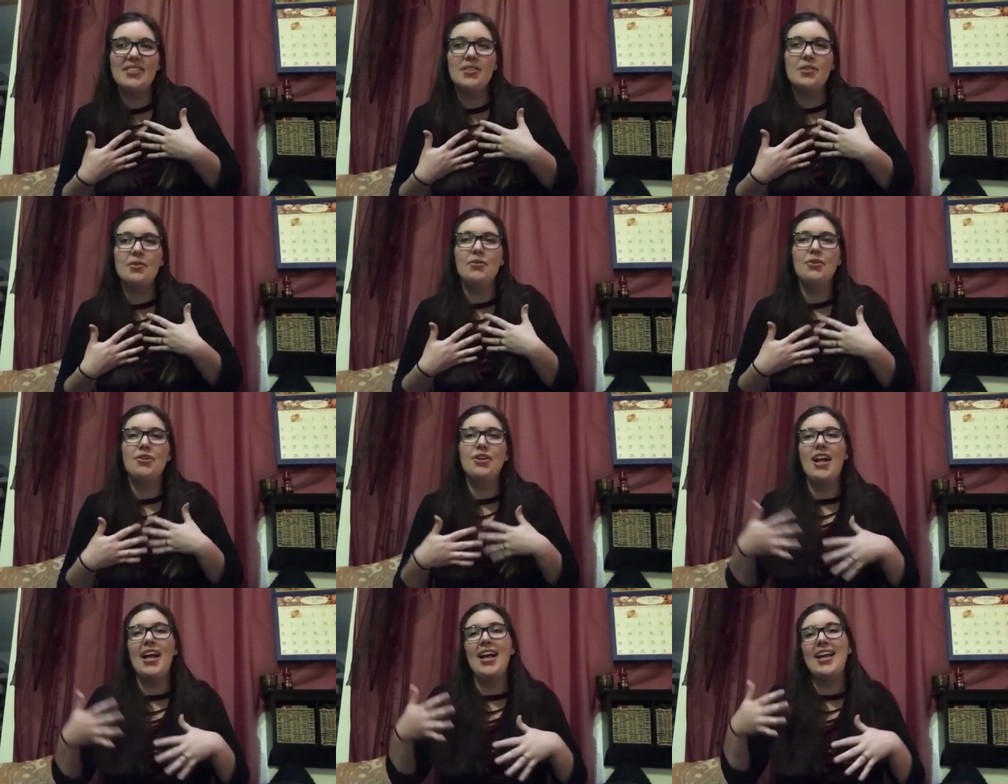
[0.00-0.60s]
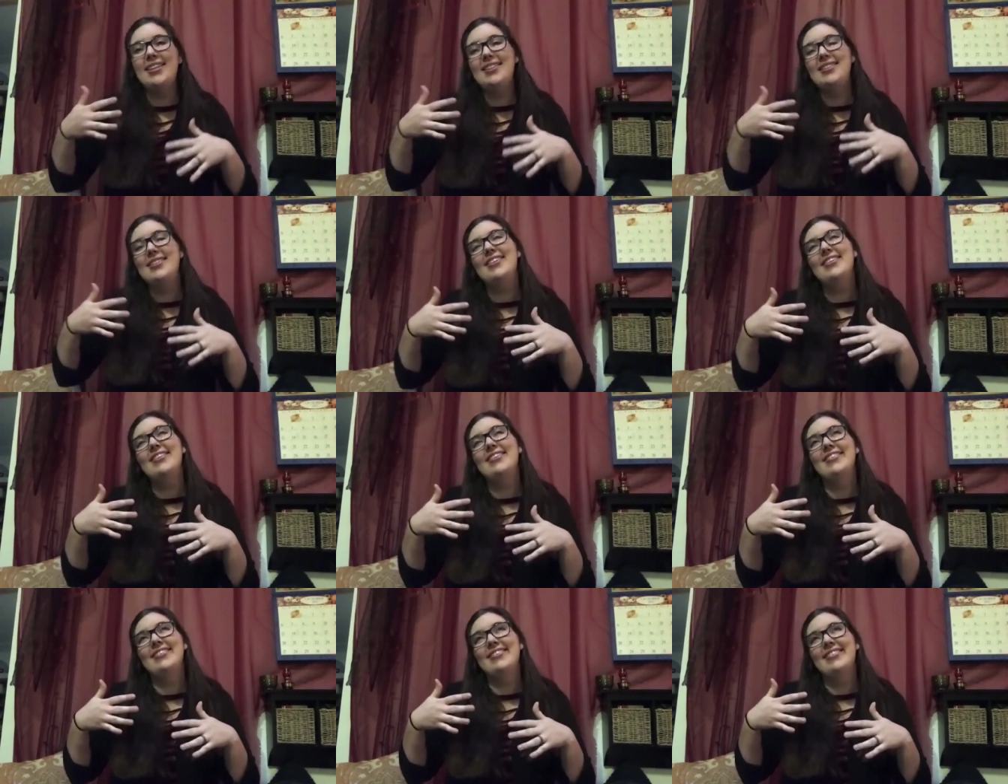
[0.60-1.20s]
So trying
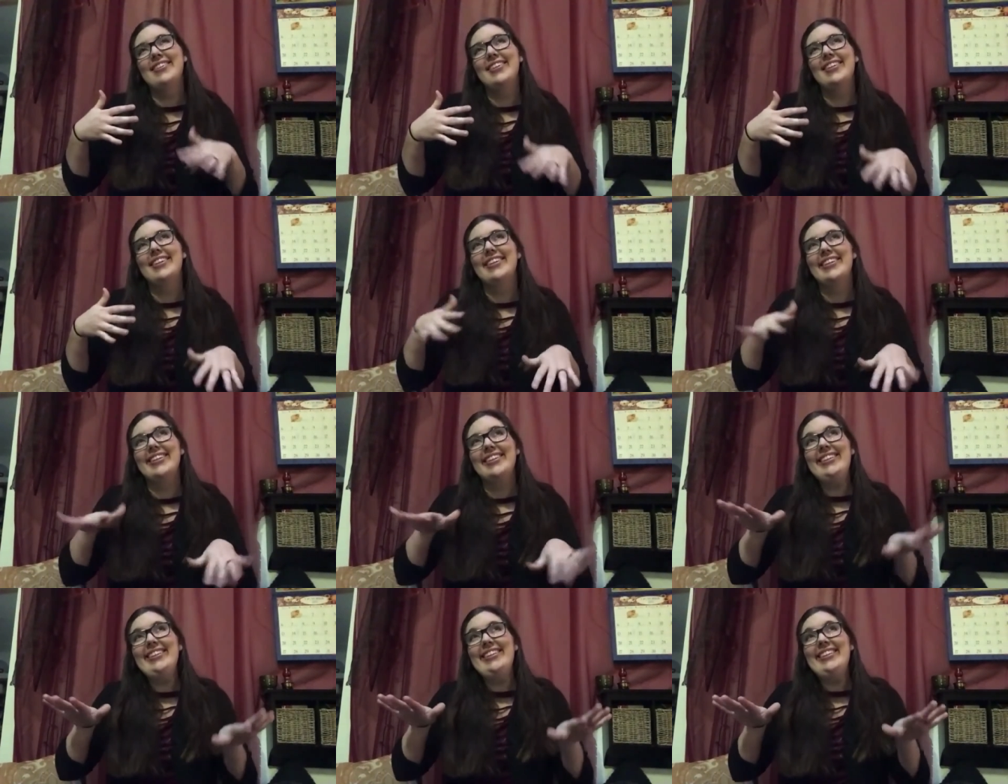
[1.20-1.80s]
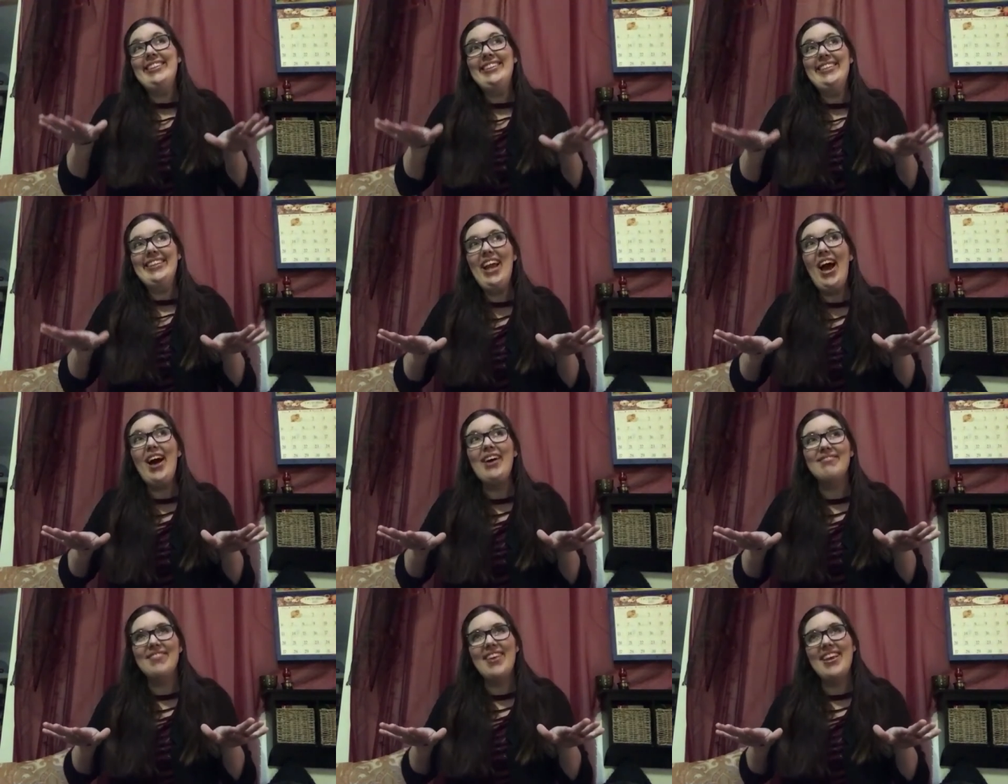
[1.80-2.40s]
to not
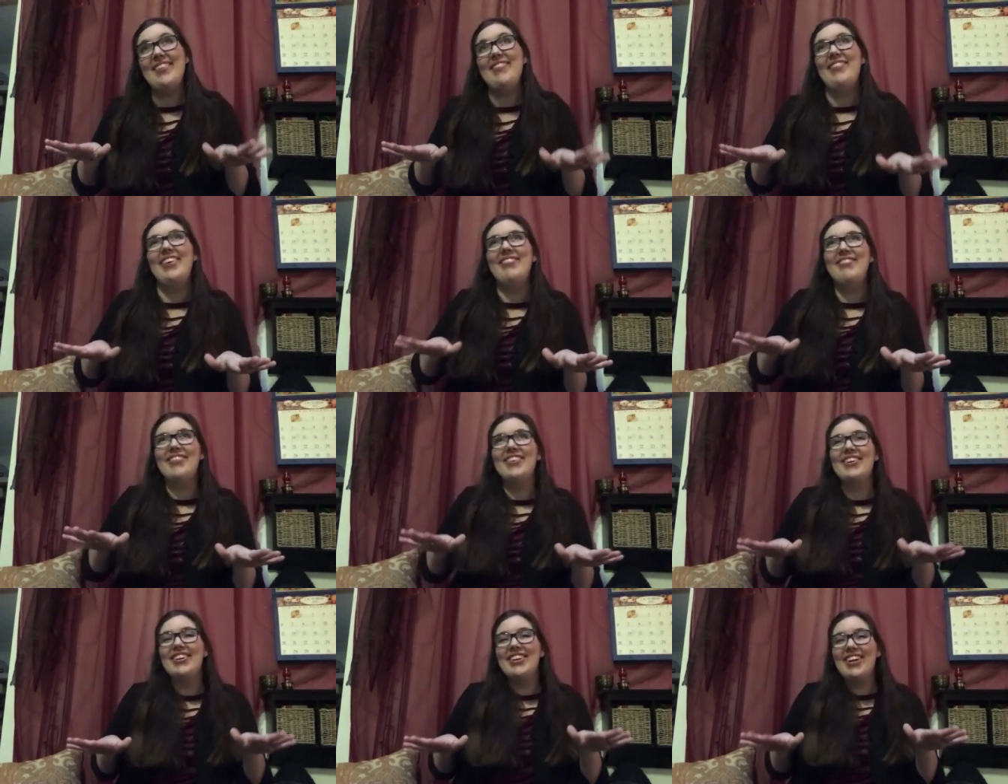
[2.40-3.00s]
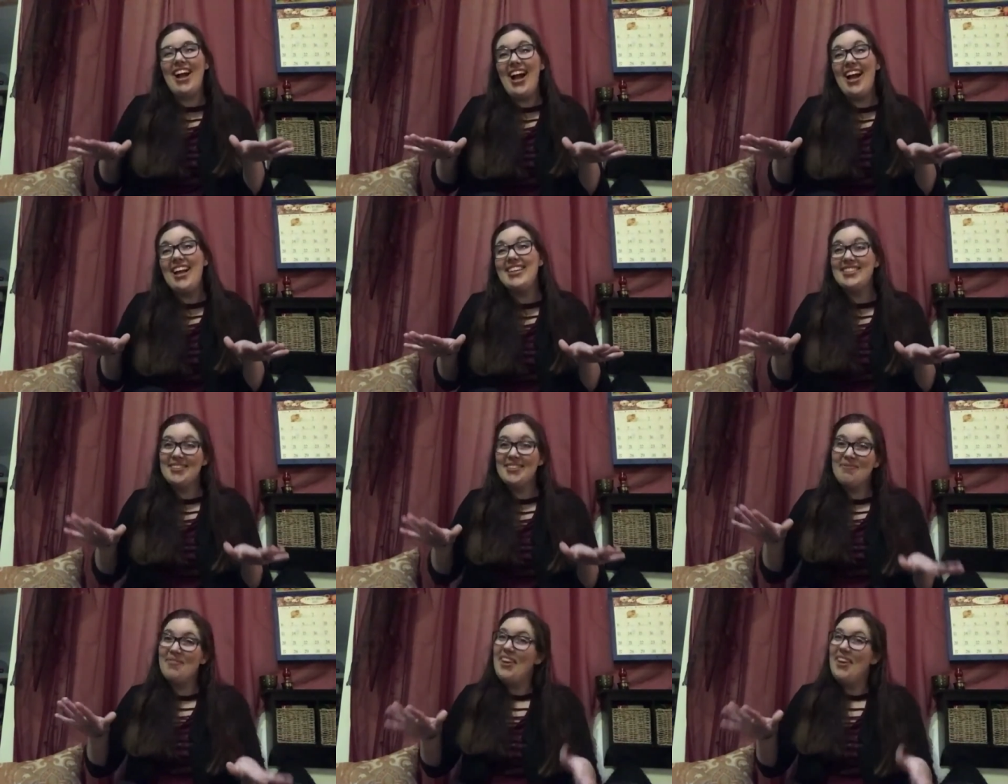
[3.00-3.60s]
make people cry
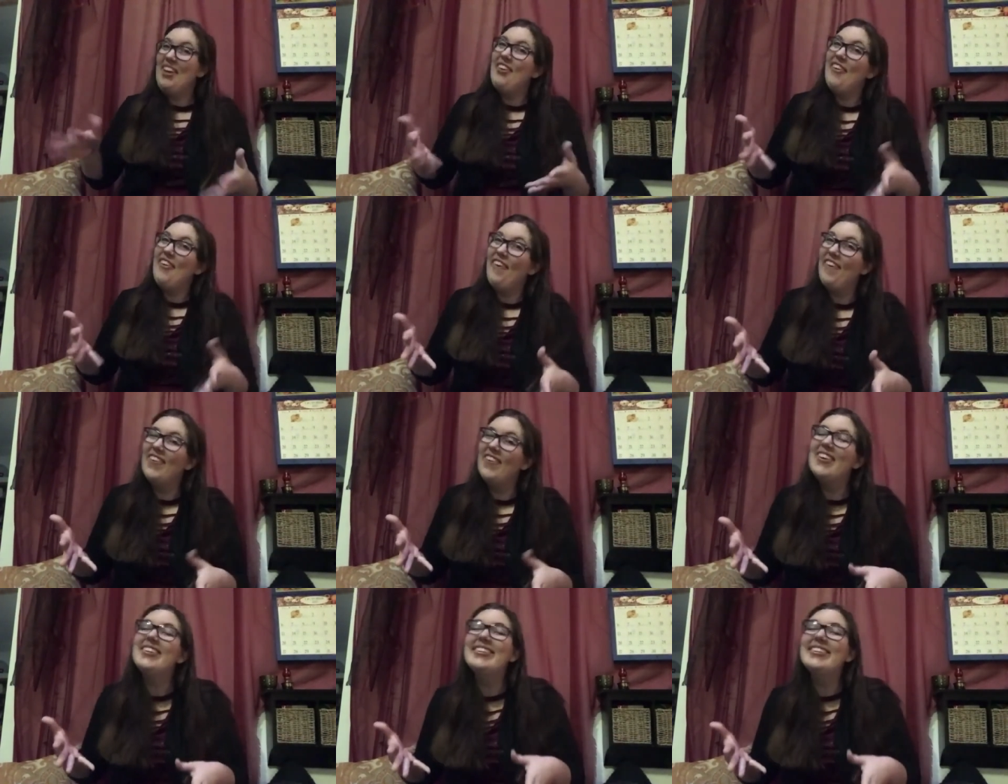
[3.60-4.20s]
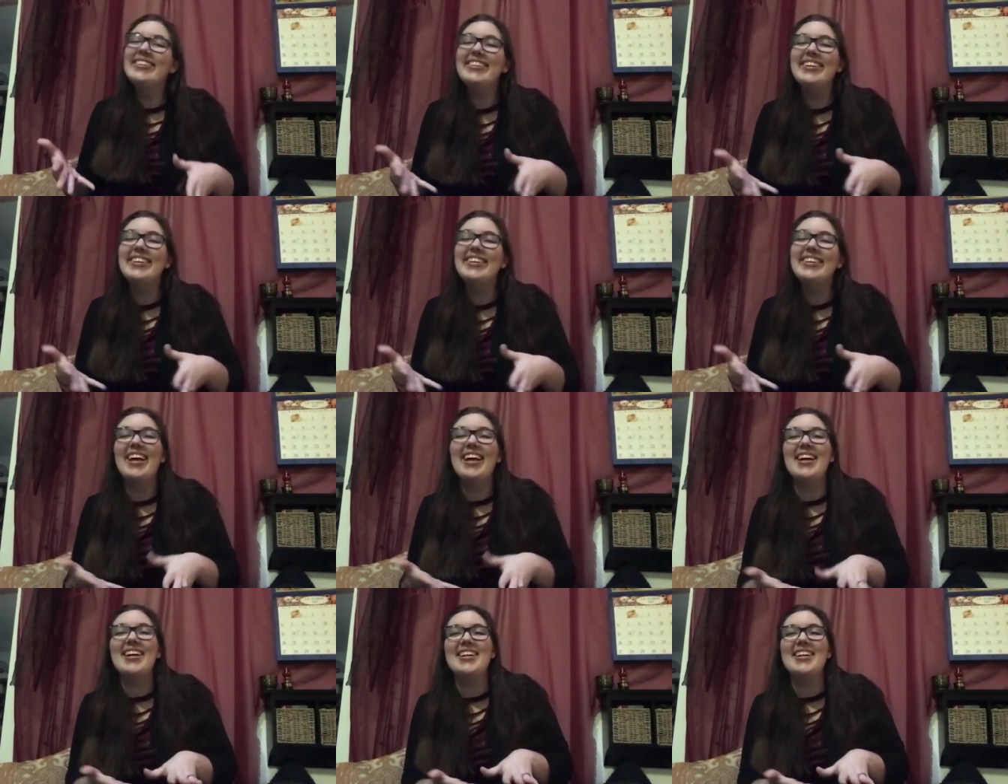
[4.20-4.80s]
is a big goal,
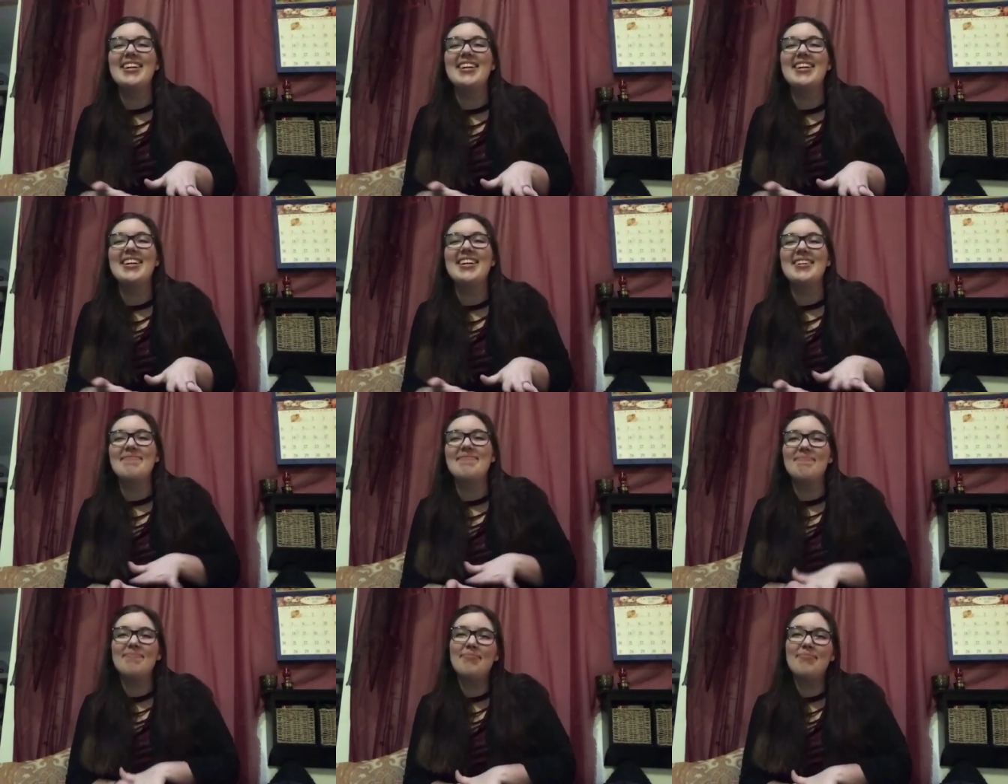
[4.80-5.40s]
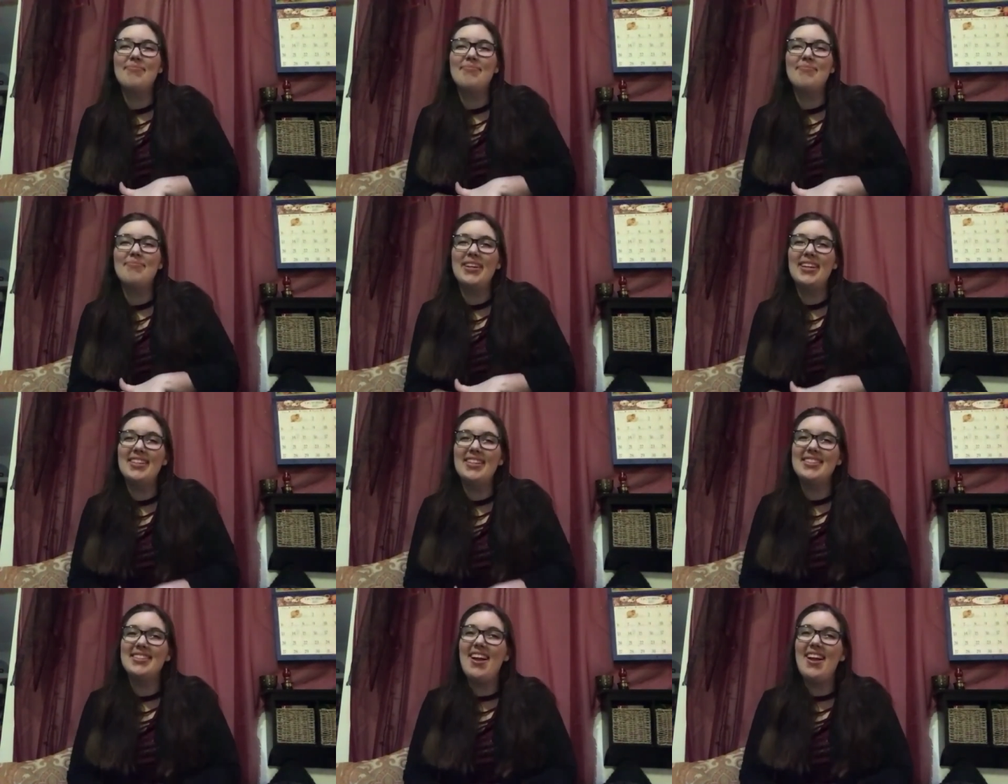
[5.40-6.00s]
but it's
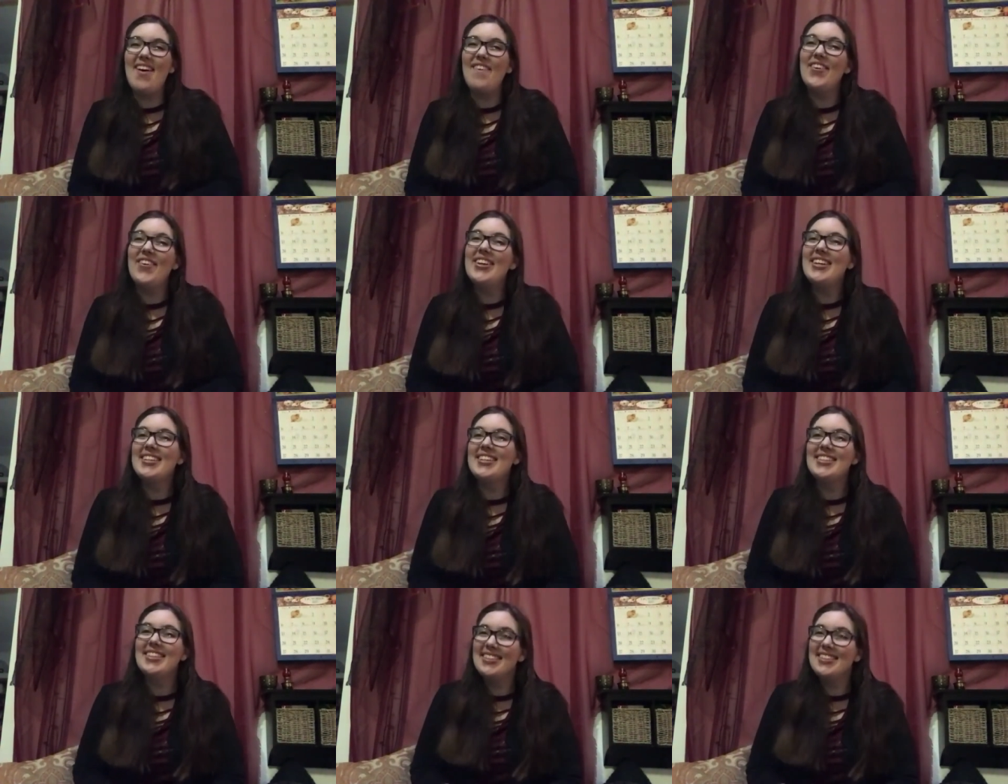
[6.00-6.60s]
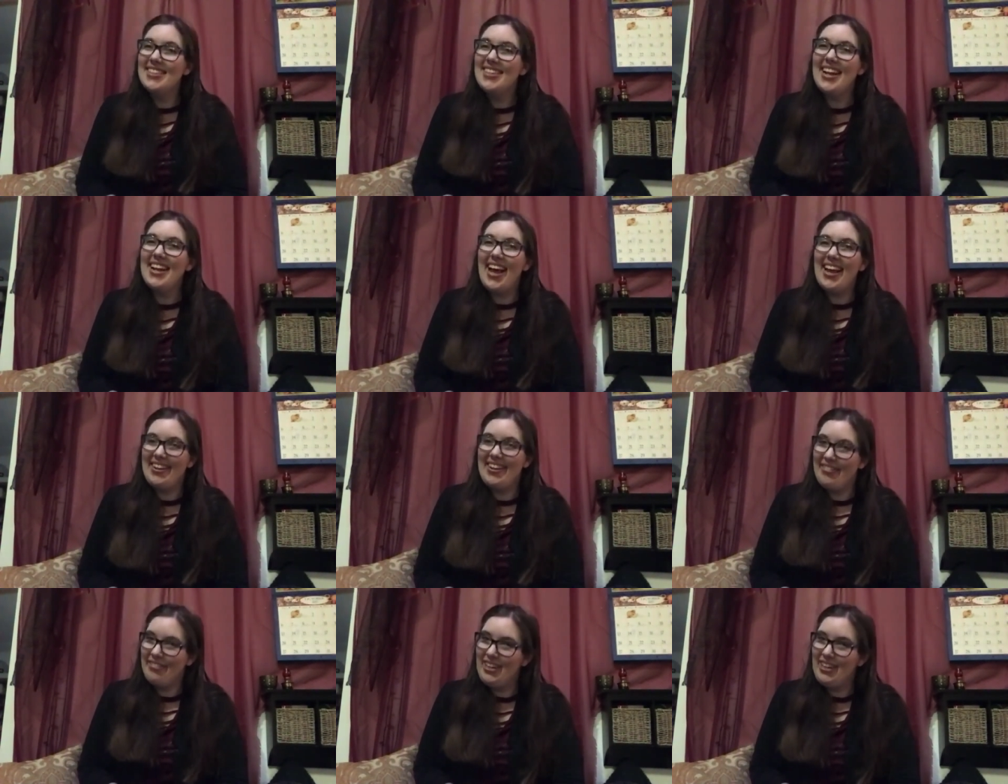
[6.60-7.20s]
not one I succeed at
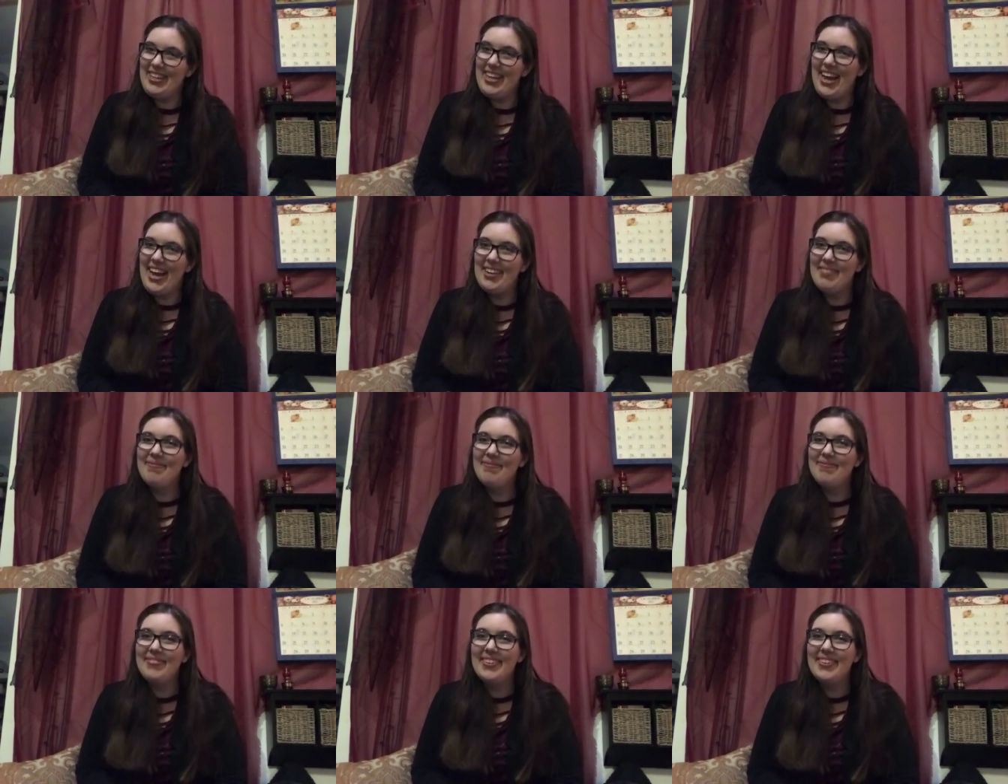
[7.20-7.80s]
every time.